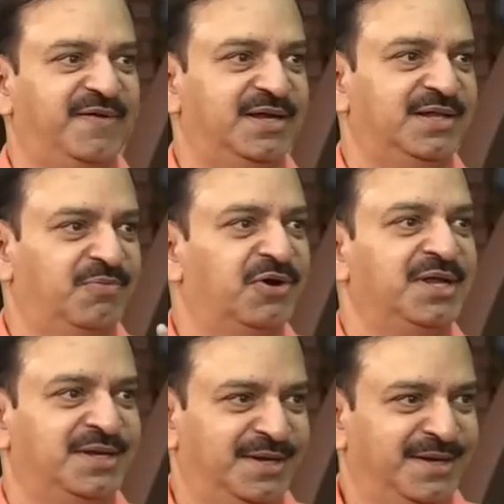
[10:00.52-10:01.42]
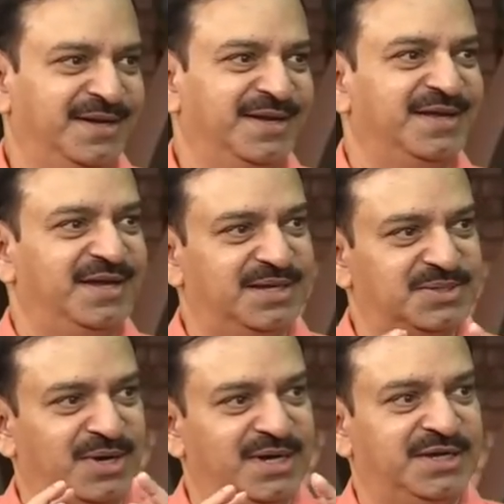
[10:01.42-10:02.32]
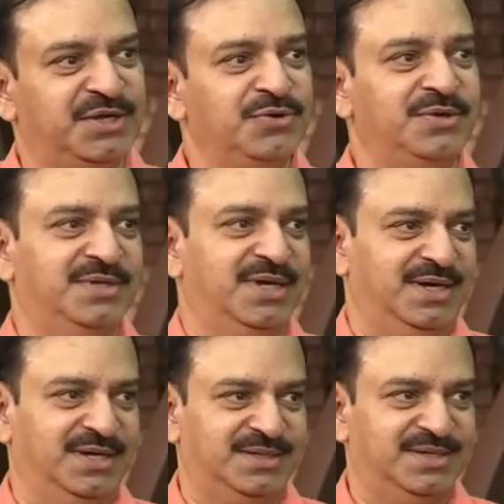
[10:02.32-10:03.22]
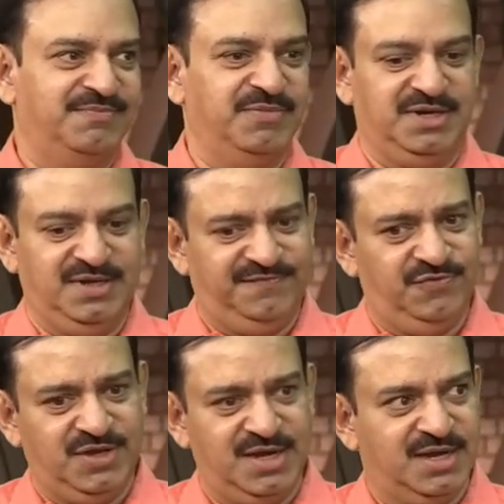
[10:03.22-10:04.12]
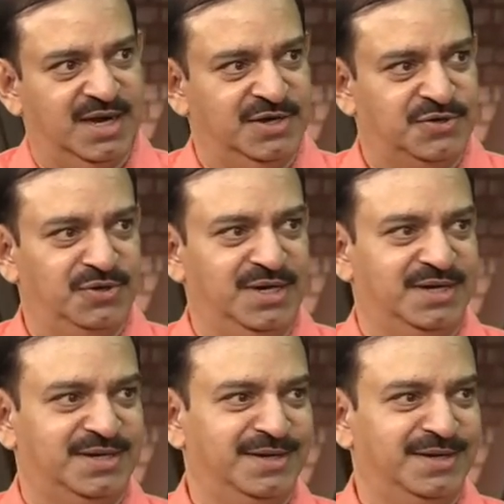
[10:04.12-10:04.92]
in the body it is already tuned to that disk. But if you can control it